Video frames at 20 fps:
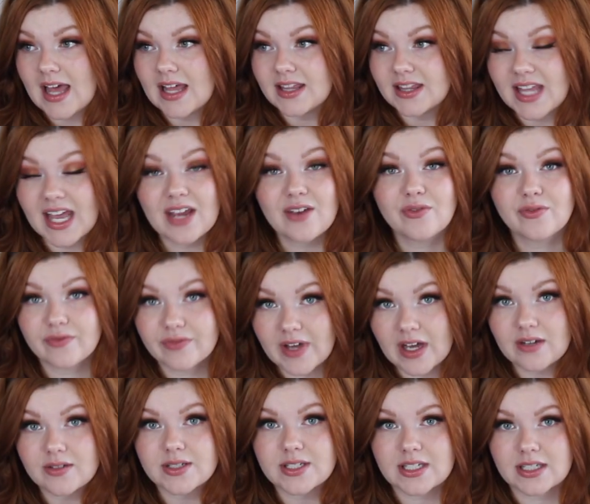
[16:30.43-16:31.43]
and they
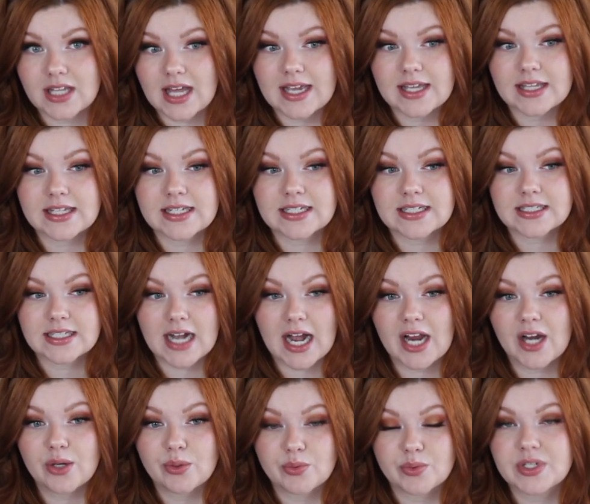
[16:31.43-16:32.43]
felt like the
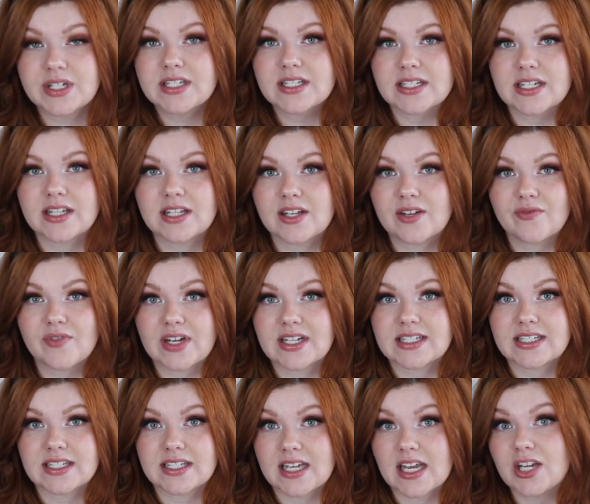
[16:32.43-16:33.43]
entire reason the
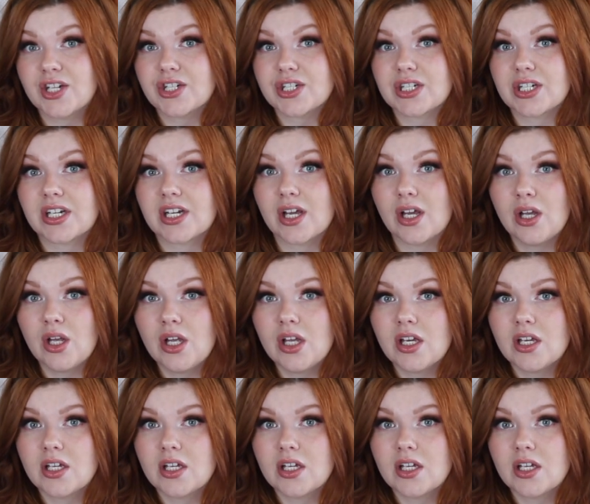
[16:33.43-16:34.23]
investigation